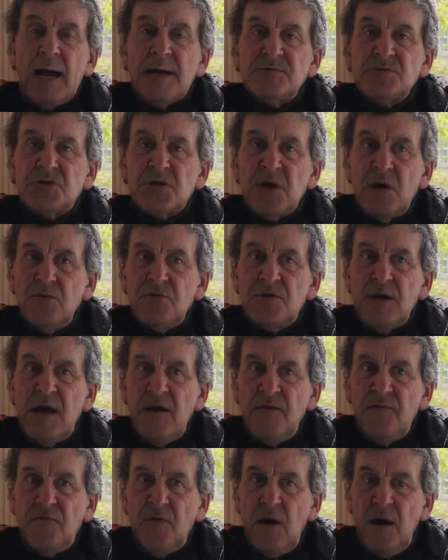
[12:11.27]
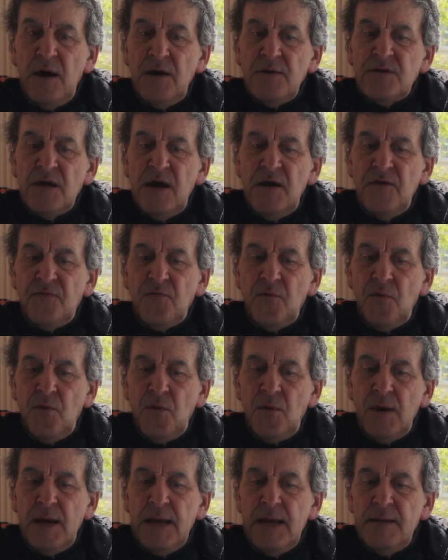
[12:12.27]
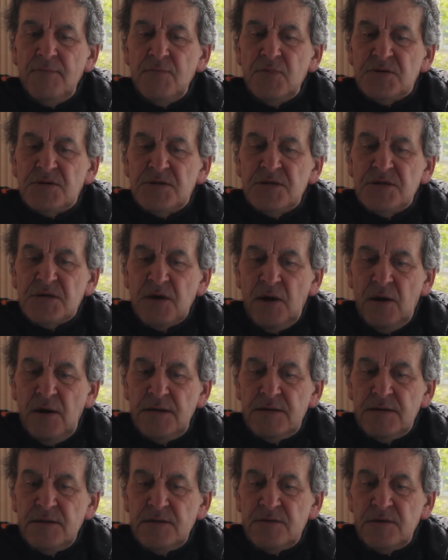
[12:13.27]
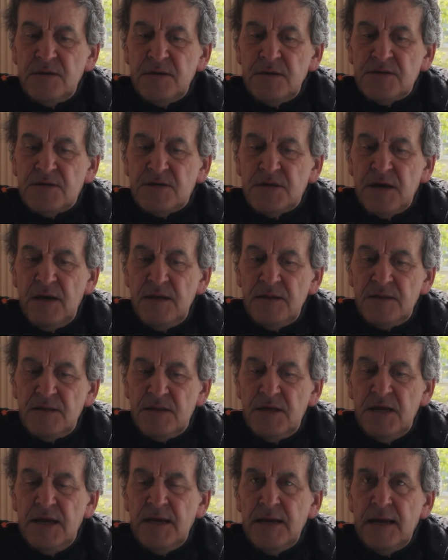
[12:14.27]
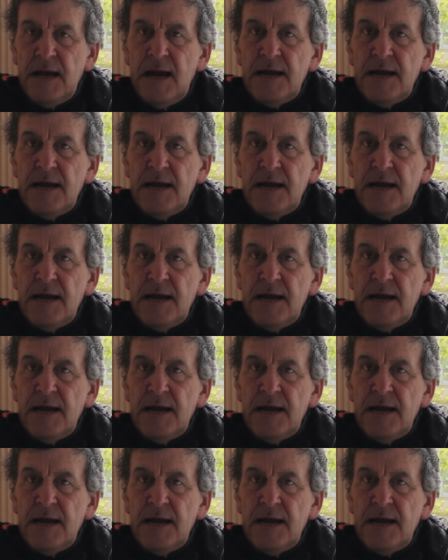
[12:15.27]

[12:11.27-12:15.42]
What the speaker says: And so therefore it was decided that the